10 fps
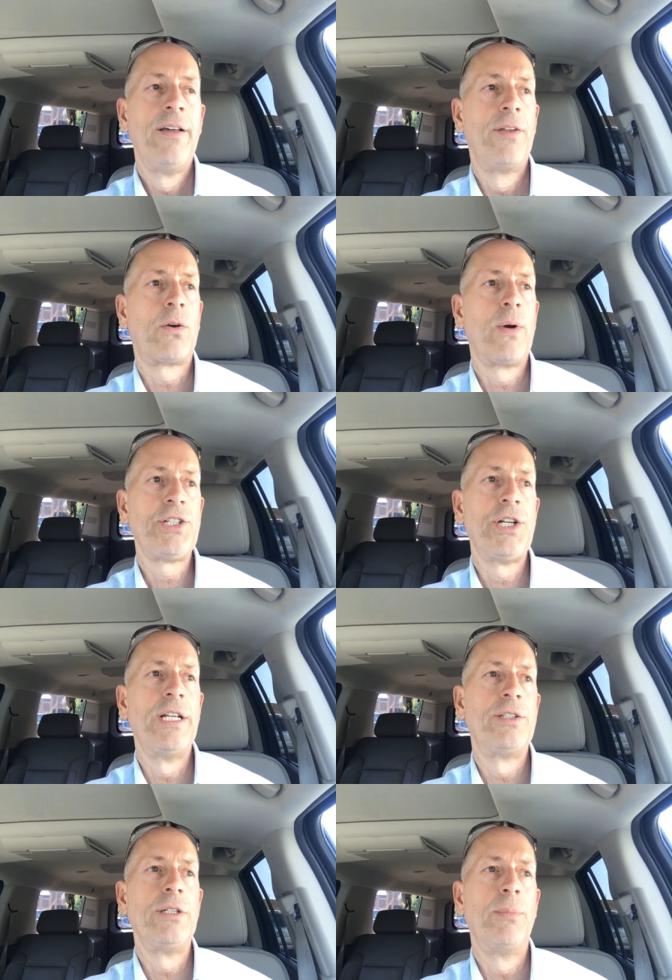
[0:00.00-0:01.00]
The question
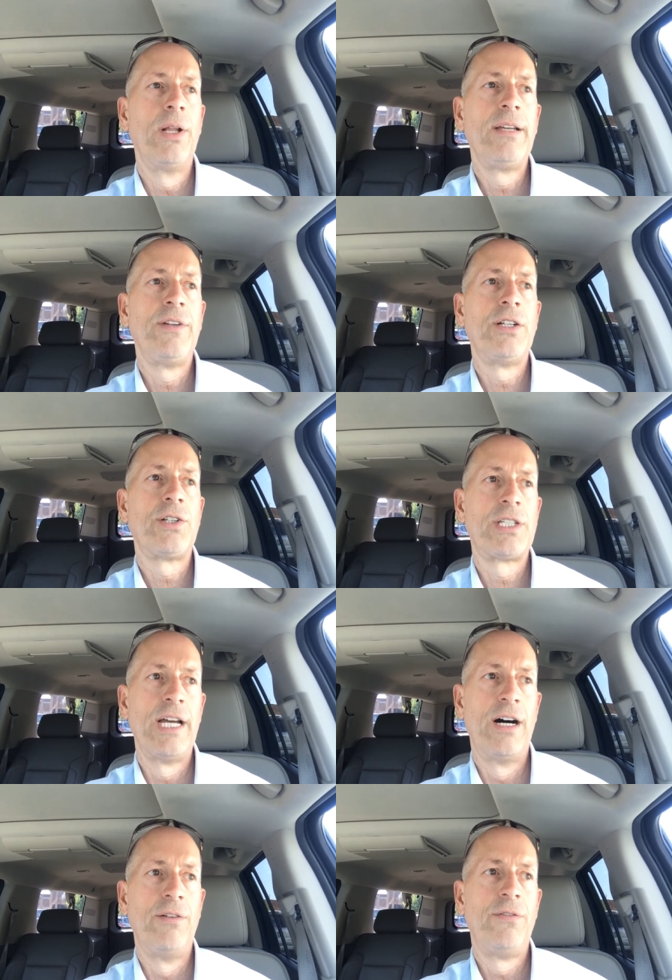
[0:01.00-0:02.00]
is, do you believe in
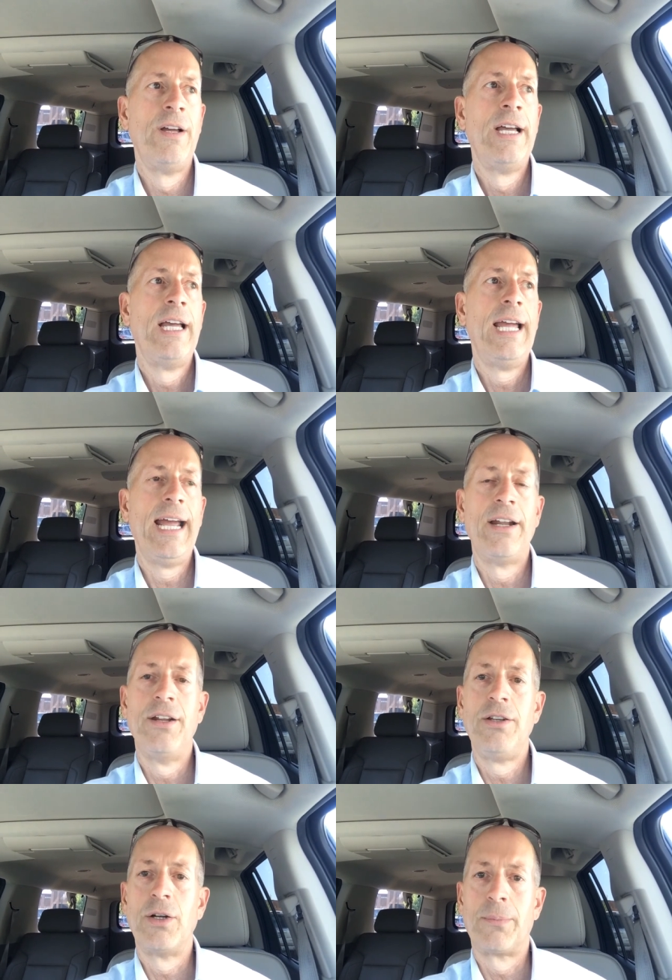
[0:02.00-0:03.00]
yourself
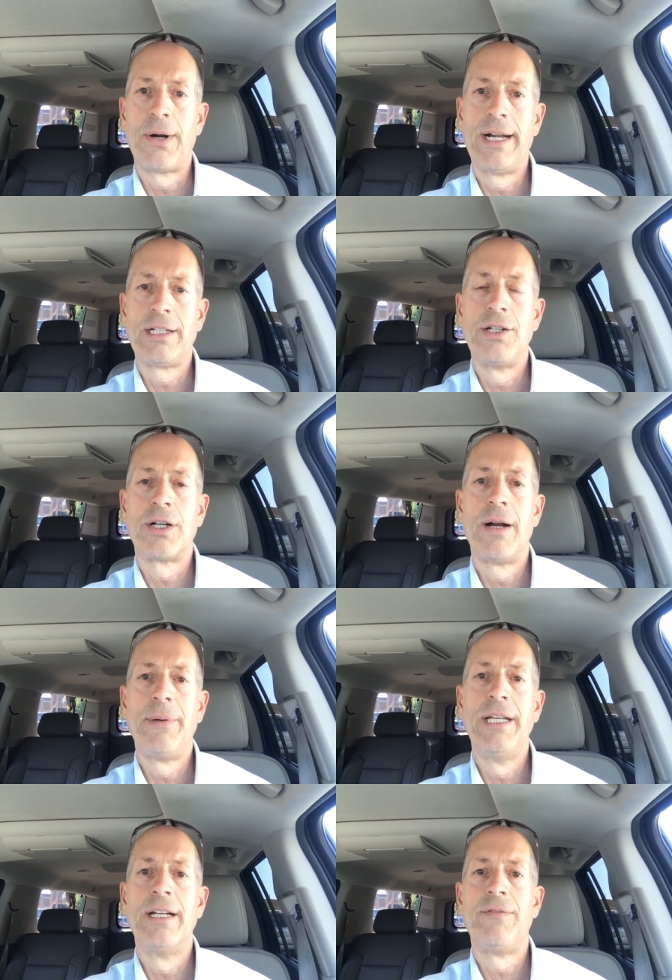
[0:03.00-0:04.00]
and your product and your
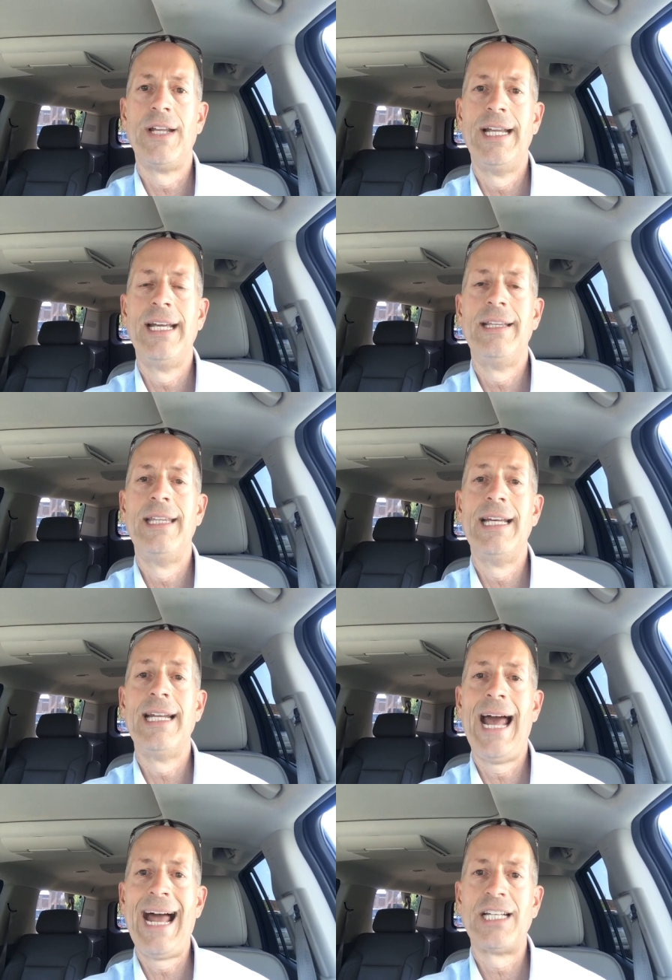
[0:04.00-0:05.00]
company enough to
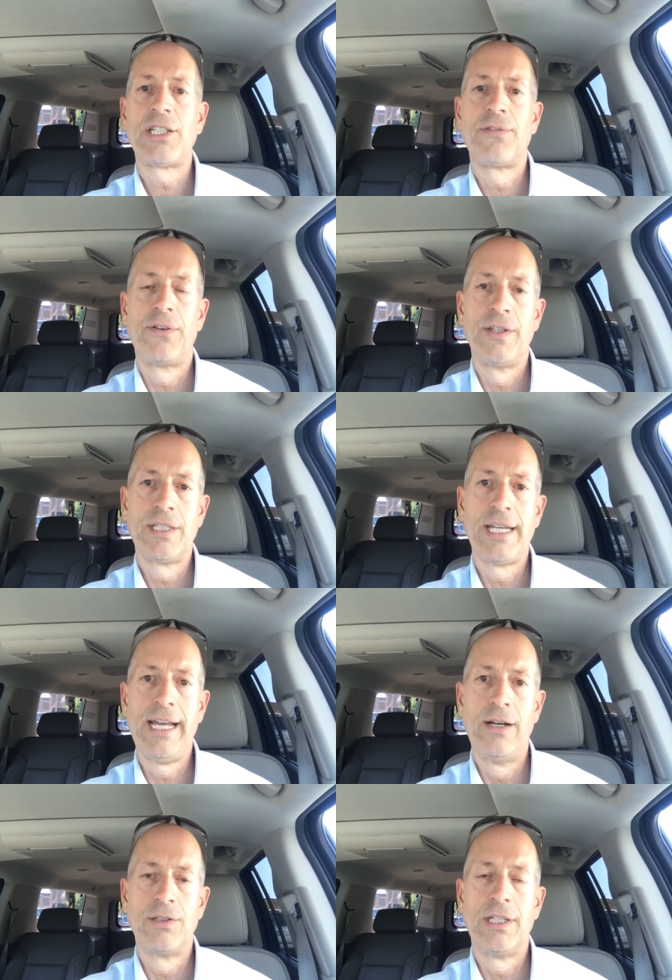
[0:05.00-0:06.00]
then ask for the
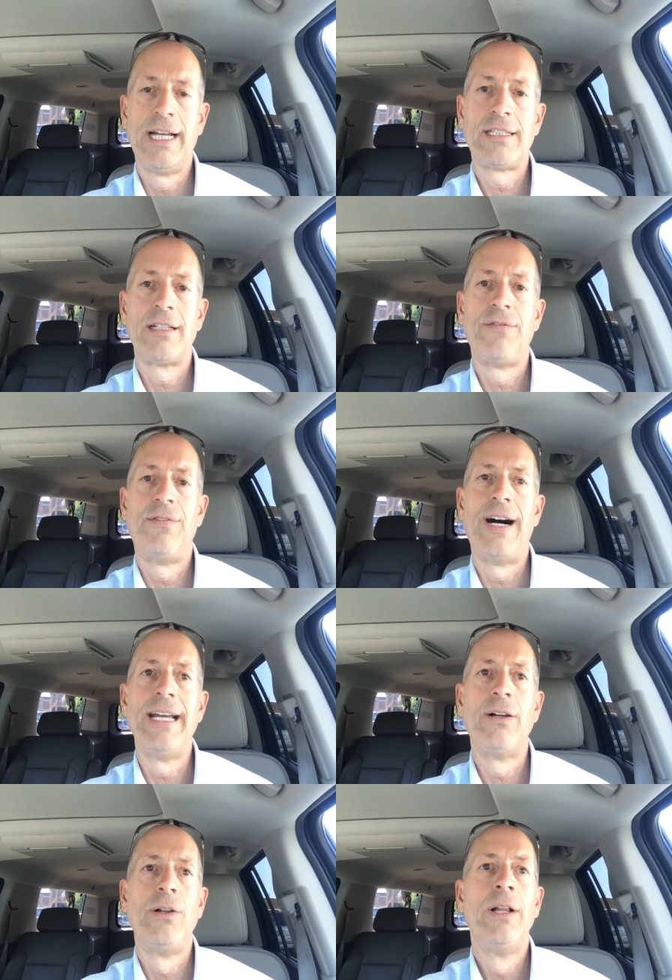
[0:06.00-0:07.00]
sale? So that's the
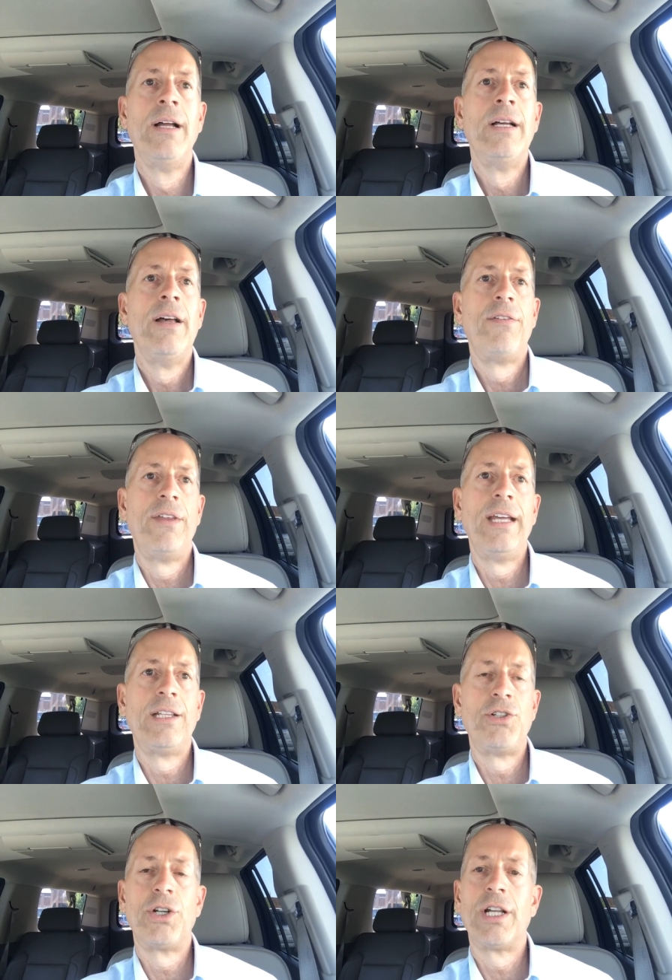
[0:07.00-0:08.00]
final thing
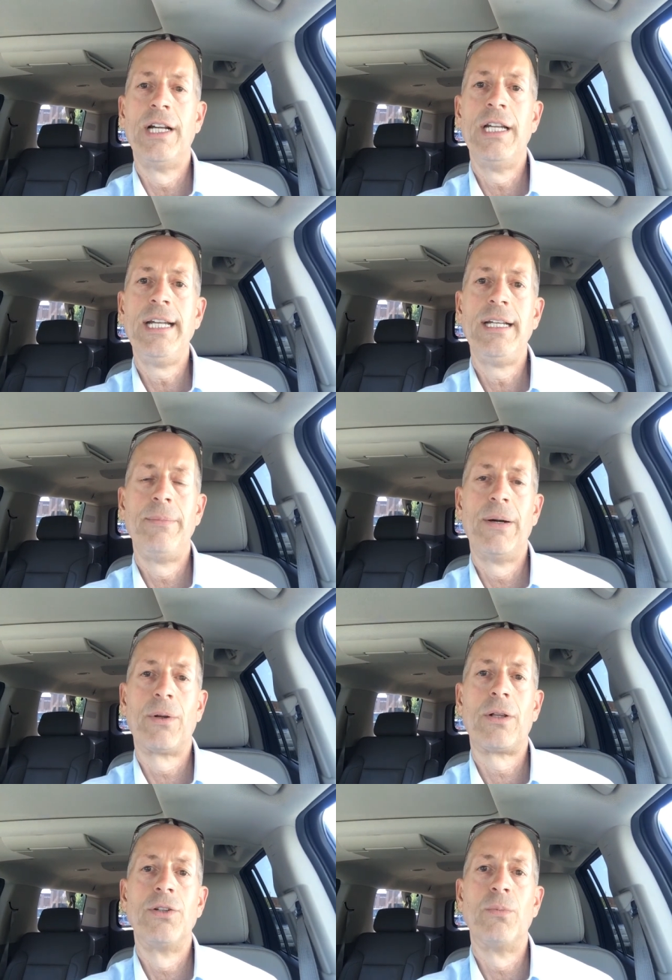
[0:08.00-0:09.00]
that you're going to need to be
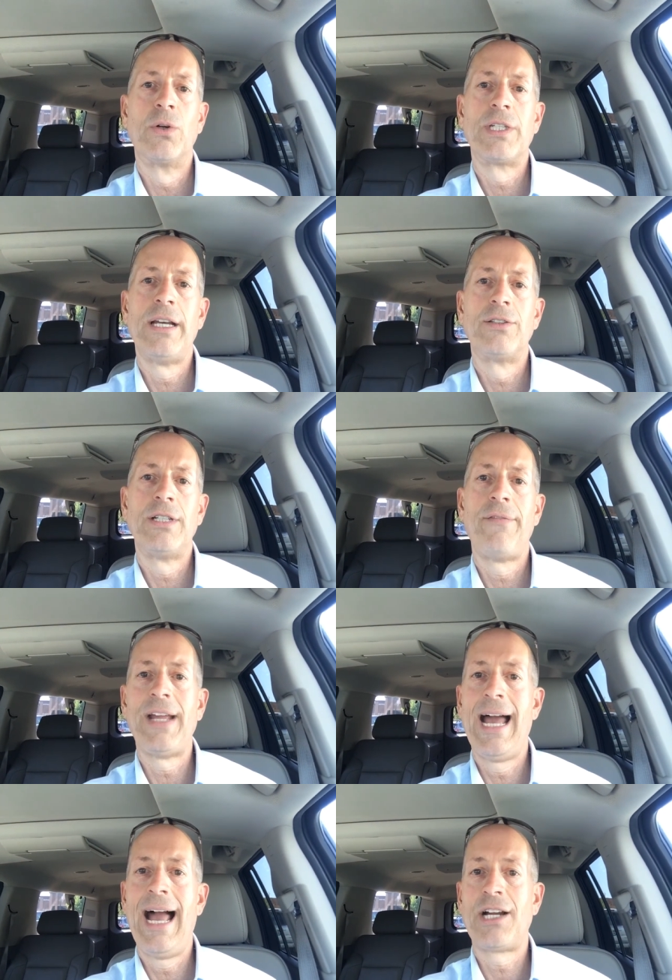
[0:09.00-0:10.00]
able to close more sales. You have
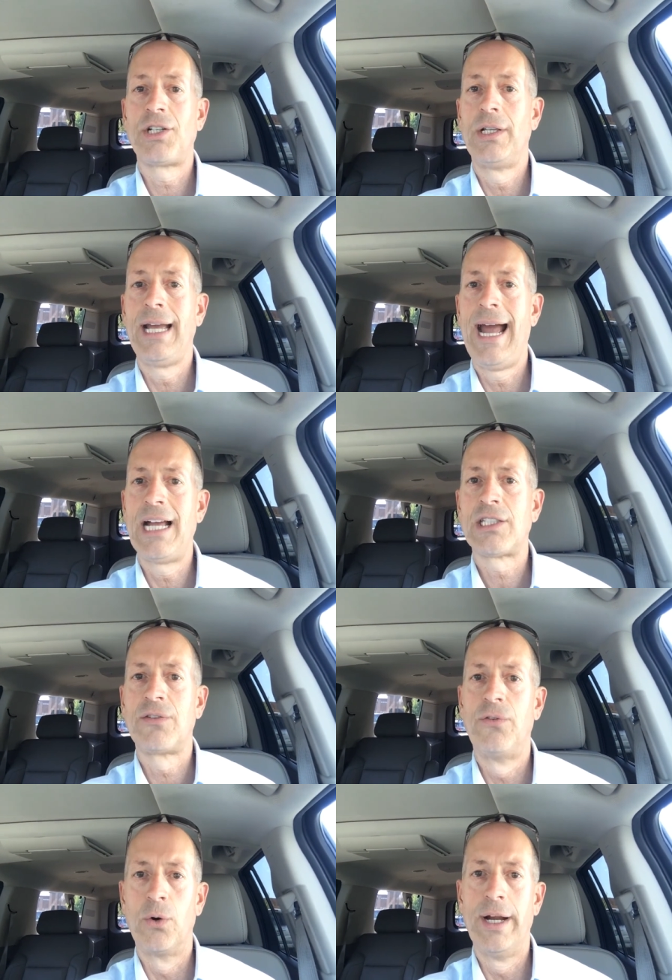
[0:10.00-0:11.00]
to actually
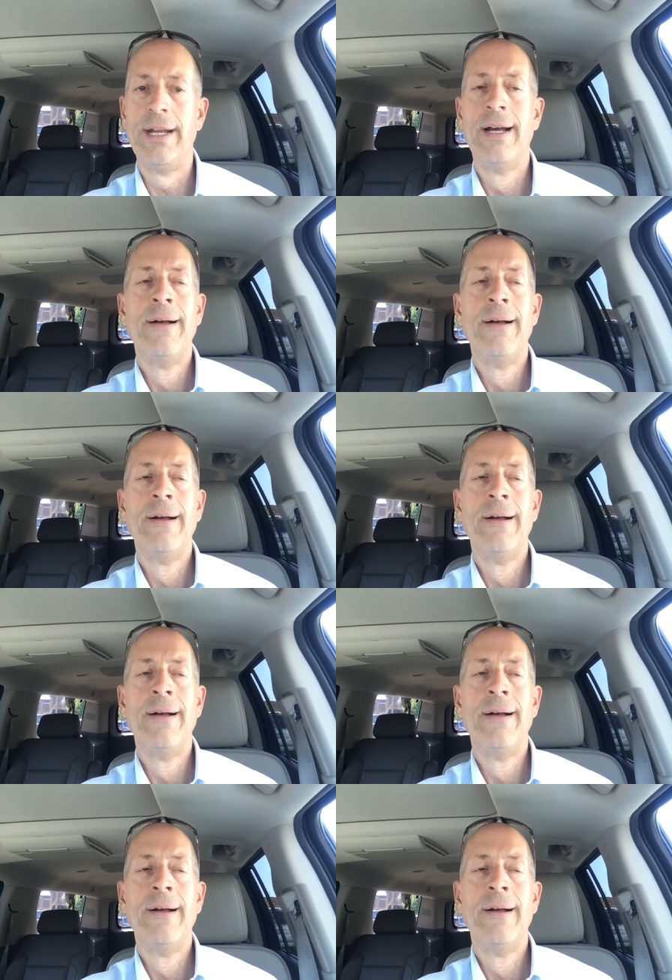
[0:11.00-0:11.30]
ask for it.